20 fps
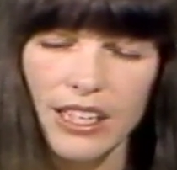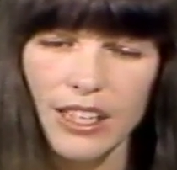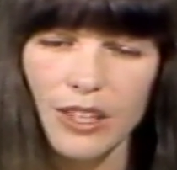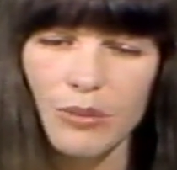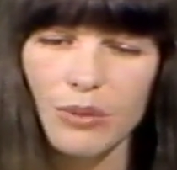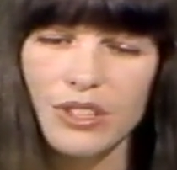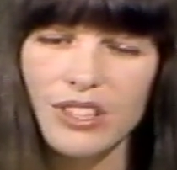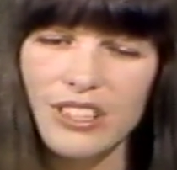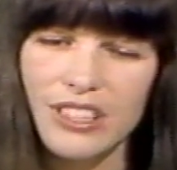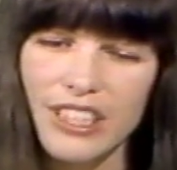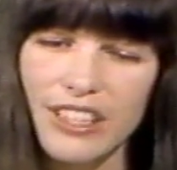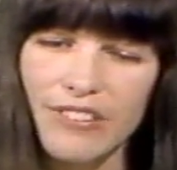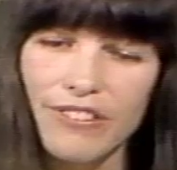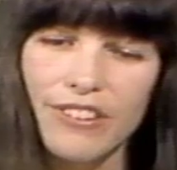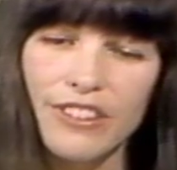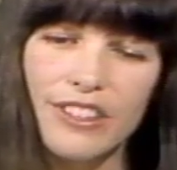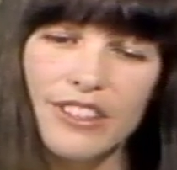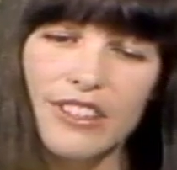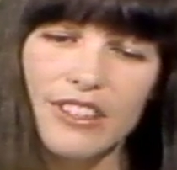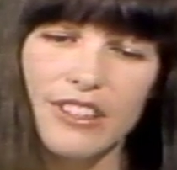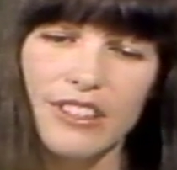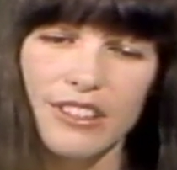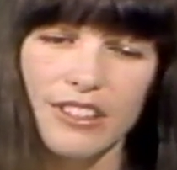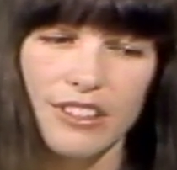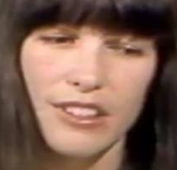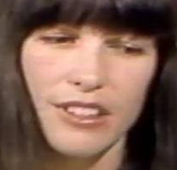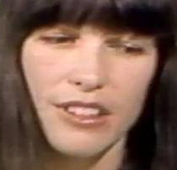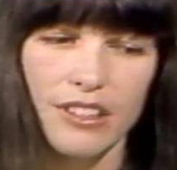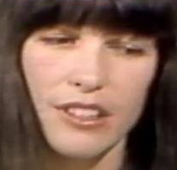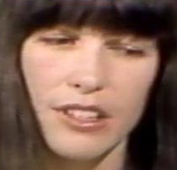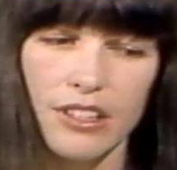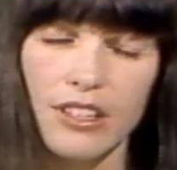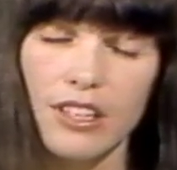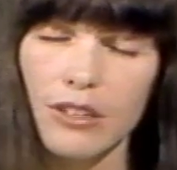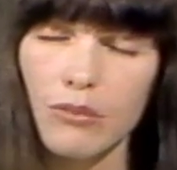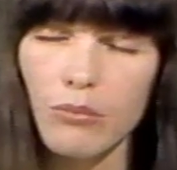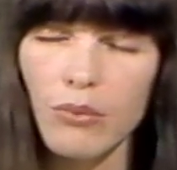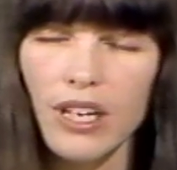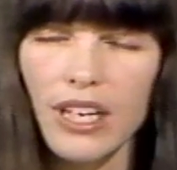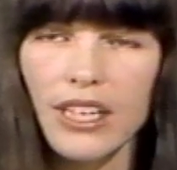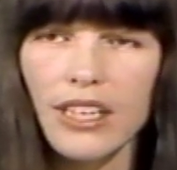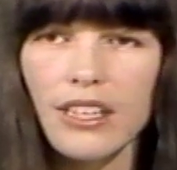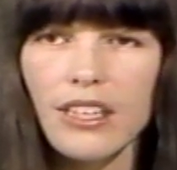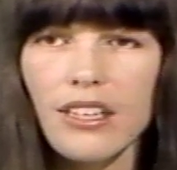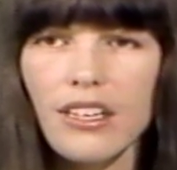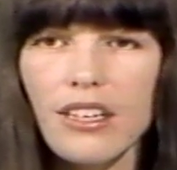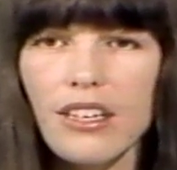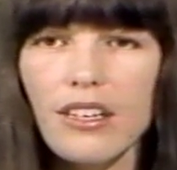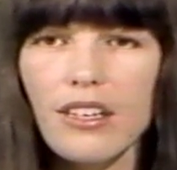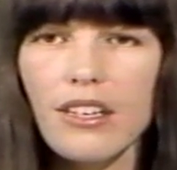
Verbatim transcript: he was different than when